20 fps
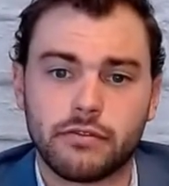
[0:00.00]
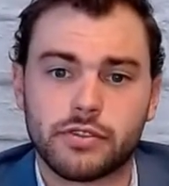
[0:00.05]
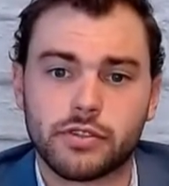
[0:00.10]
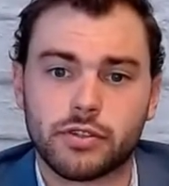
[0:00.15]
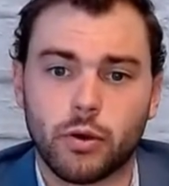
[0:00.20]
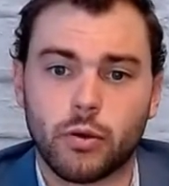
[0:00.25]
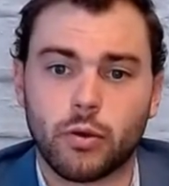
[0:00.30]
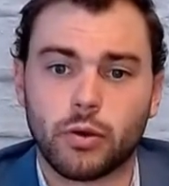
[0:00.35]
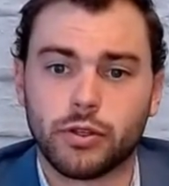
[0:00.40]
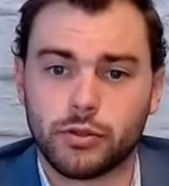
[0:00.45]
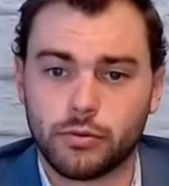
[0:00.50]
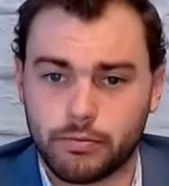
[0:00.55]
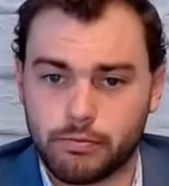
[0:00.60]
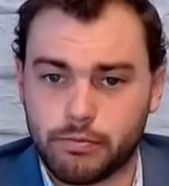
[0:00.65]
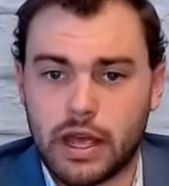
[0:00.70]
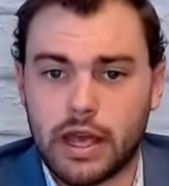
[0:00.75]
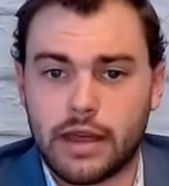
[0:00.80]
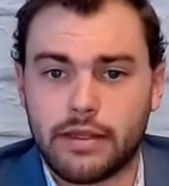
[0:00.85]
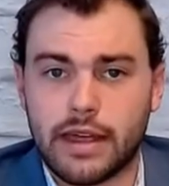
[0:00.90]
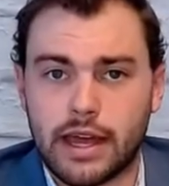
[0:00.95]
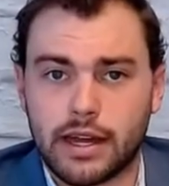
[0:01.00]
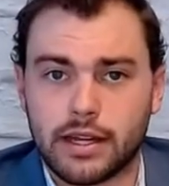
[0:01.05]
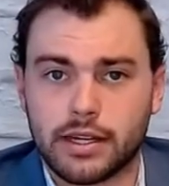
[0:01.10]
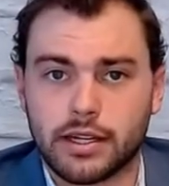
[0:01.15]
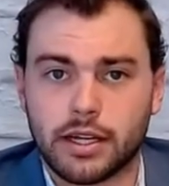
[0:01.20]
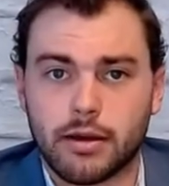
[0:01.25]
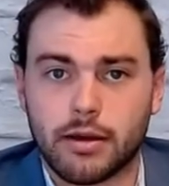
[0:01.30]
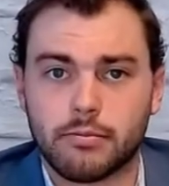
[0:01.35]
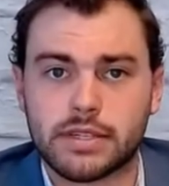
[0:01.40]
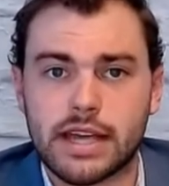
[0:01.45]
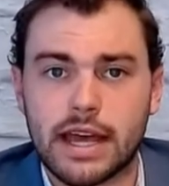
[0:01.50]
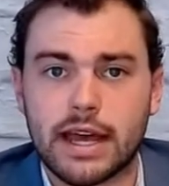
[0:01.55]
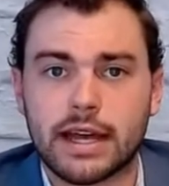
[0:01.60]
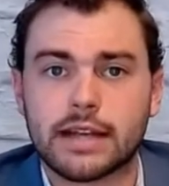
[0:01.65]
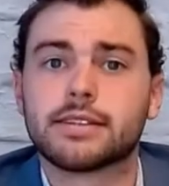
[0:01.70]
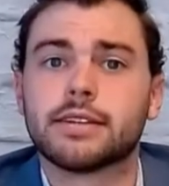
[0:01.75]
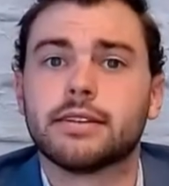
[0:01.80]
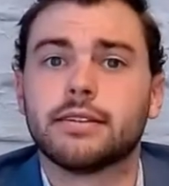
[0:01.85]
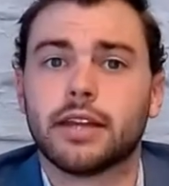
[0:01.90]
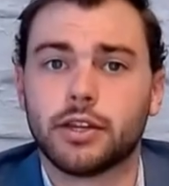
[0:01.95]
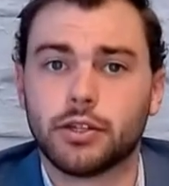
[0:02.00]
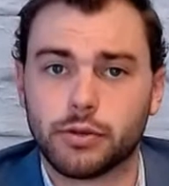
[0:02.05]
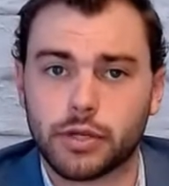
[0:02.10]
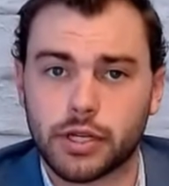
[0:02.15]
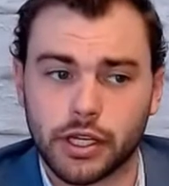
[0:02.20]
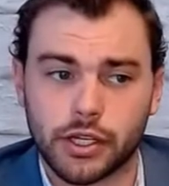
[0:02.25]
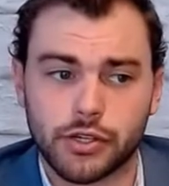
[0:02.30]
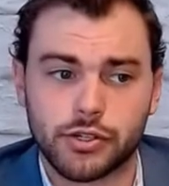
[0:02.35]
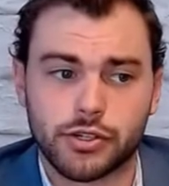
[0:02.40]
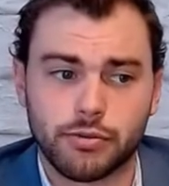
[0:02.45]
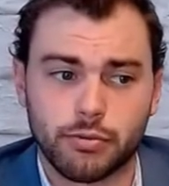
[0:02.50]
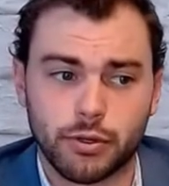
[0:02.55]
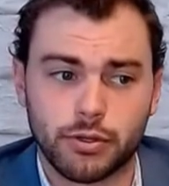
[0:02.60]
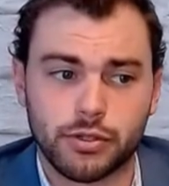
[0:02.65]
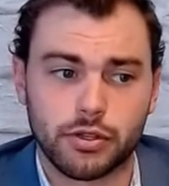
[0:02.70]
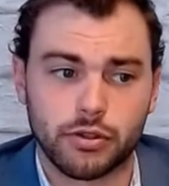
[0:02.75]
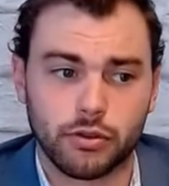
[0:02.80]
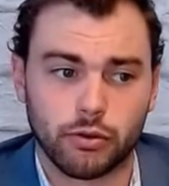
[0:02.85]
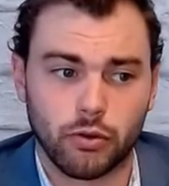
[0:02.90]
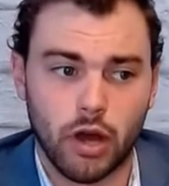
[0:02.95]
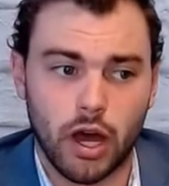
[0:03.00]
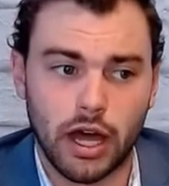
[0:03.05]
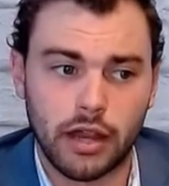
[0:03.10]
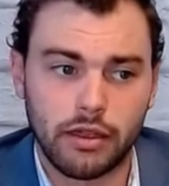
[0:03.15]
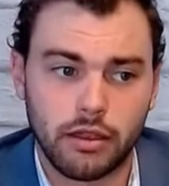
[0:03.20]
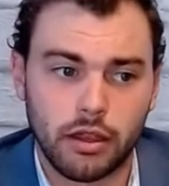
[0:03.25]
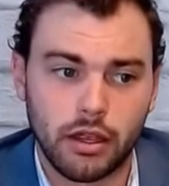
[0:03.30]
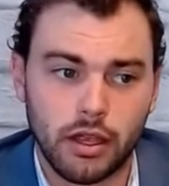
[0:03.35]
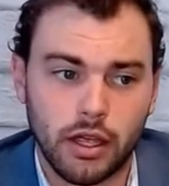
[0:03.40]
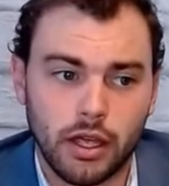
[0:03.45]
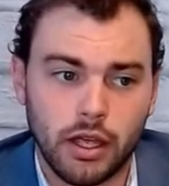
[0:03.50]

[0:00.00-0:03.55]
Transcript: So you pay that income tax and then you can contribute to the Roth.